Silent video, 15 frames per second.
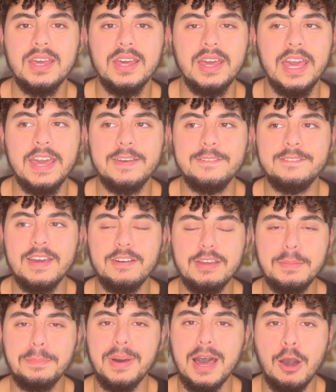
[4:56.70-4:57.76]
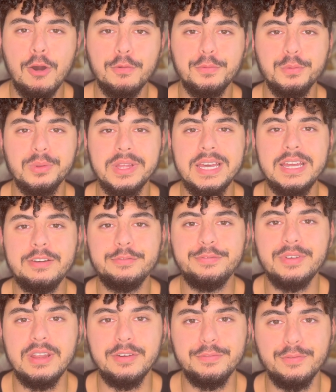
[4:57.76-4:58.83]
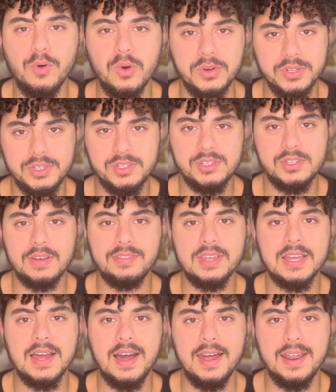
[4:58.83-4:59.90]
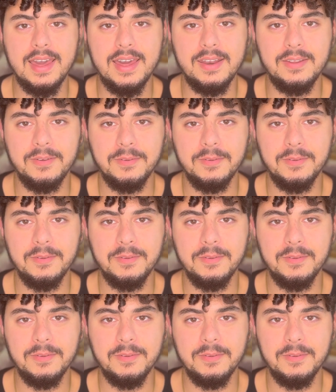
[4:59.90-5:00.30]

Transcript: a very powerful infinite force of the Godhead.